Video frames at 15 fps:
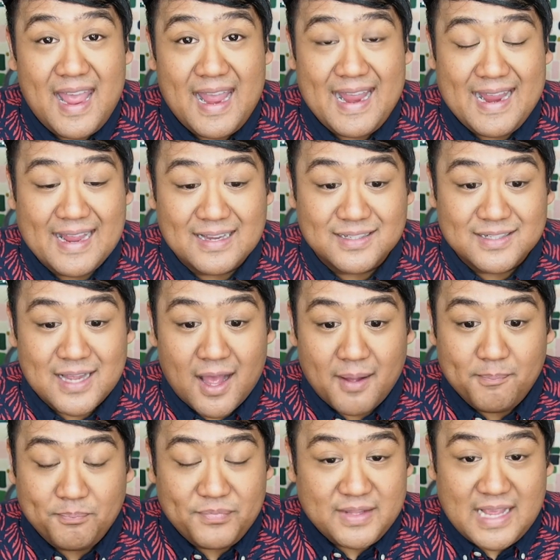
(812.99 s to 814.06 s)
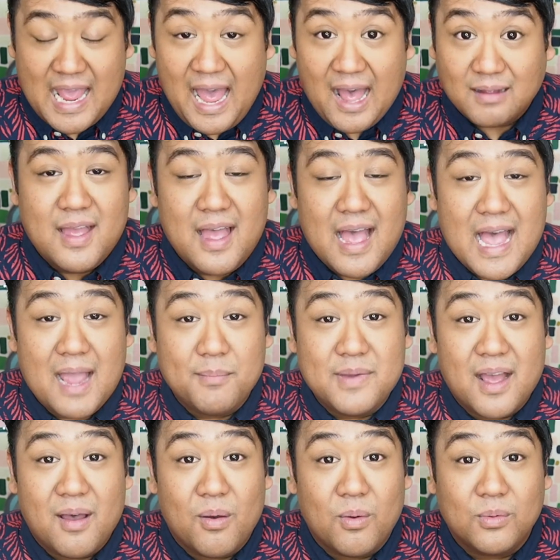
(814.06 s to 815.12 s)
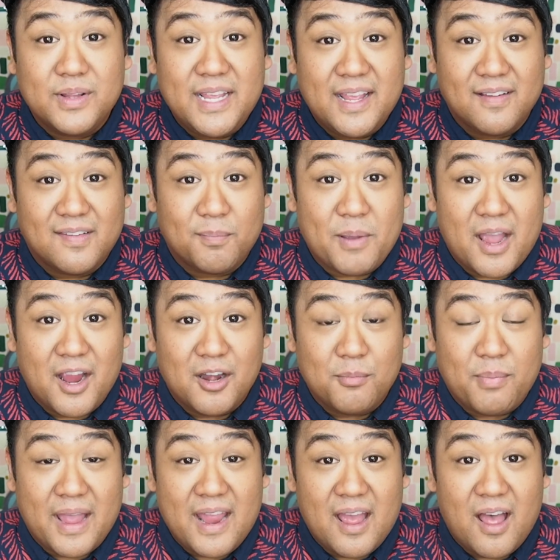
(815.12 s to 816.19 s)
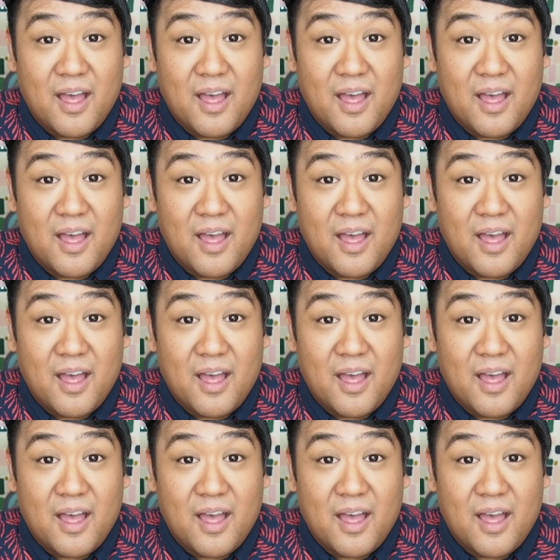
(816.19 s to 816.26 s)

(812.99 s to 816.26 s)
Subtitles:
And yeah. I'm not only inspired by